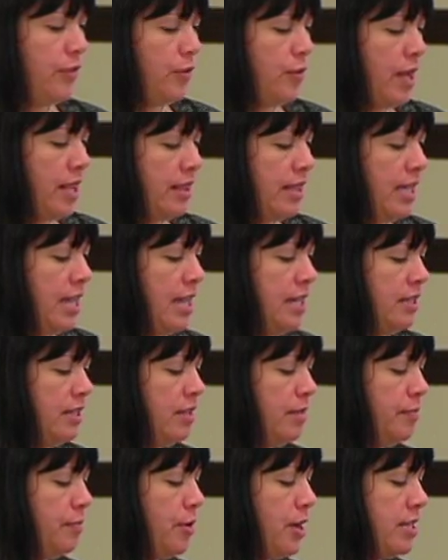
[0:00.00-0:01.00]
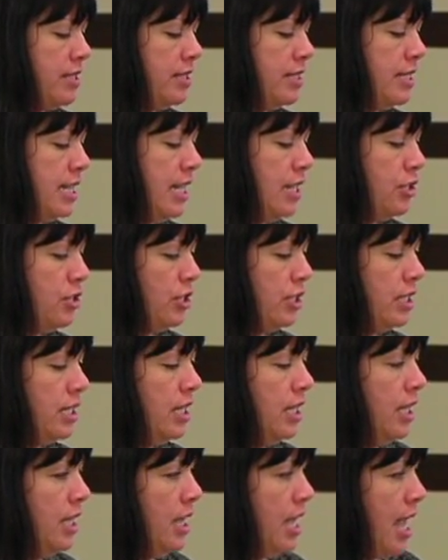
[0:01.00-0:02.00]
you at the end of the presentation
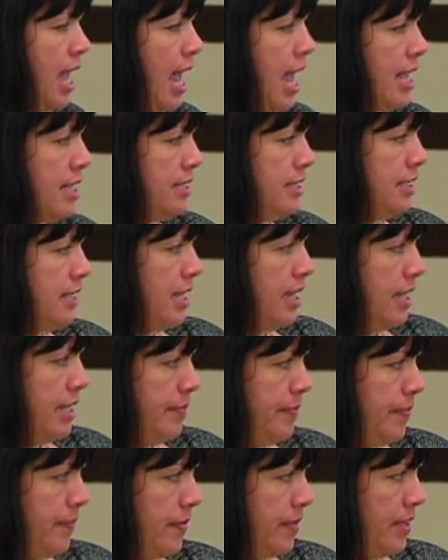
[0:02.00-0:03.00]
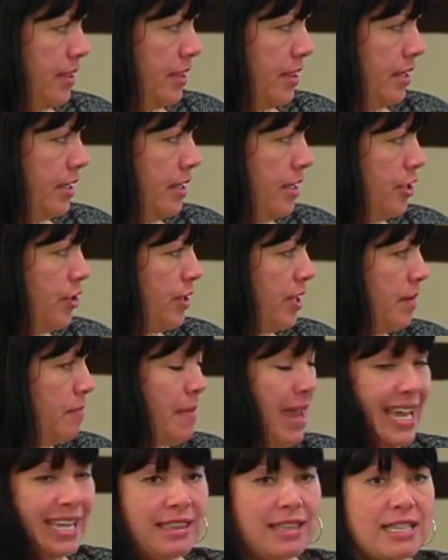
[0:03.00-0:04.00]
has, you can
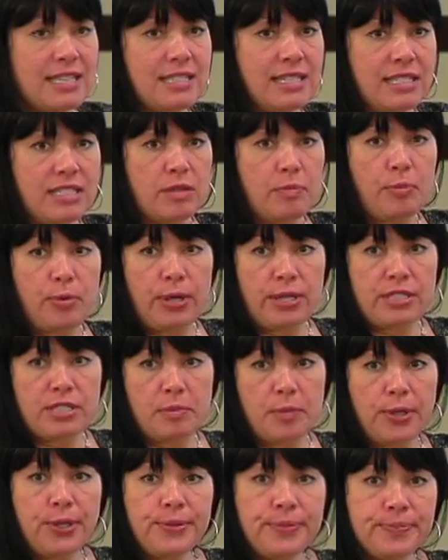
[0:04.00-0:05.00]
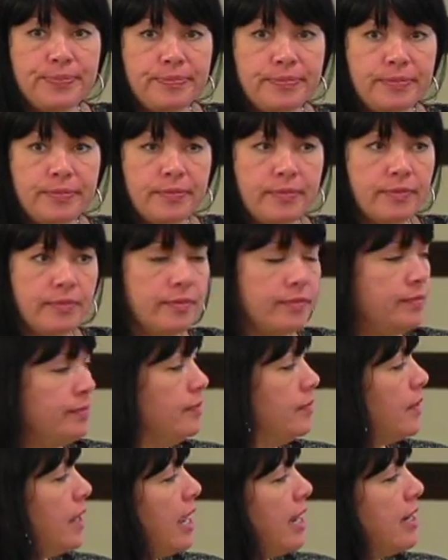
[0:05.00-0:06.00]
make this, it's a printable,
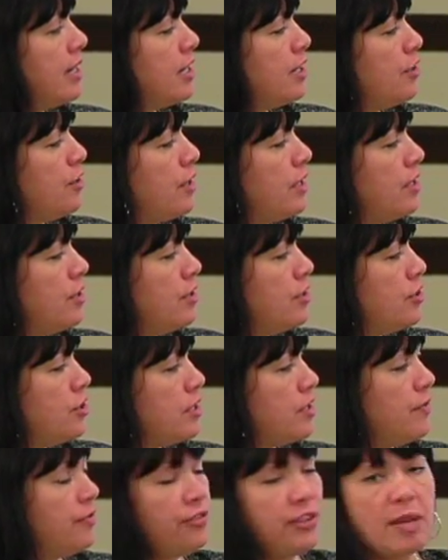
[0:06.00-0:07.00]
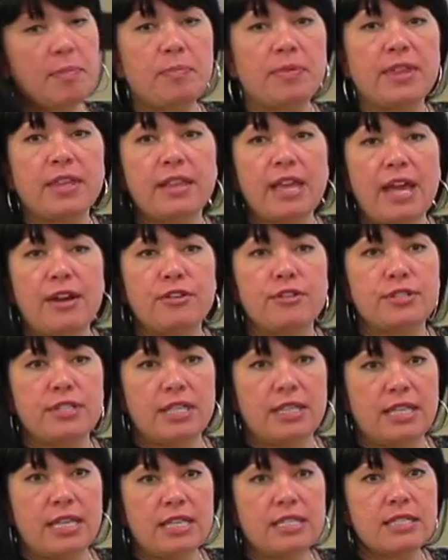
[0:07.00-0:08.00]
and you can just flip the letters
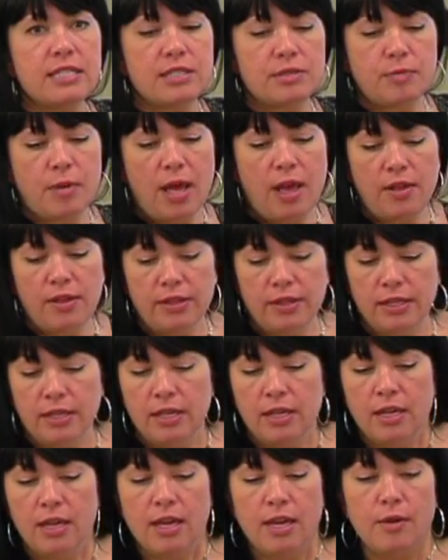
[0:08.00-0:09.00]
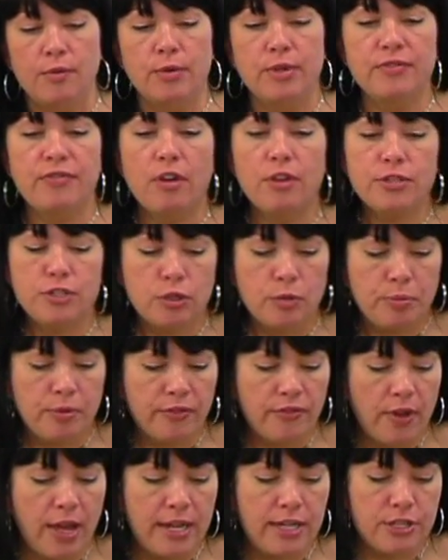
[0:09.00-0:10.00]
in this as well. We've also
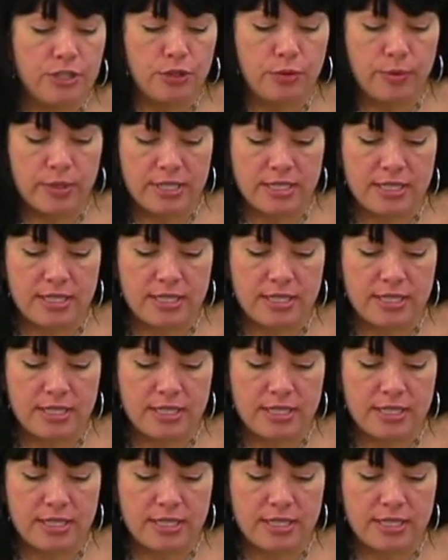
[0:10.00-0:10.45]
provided you with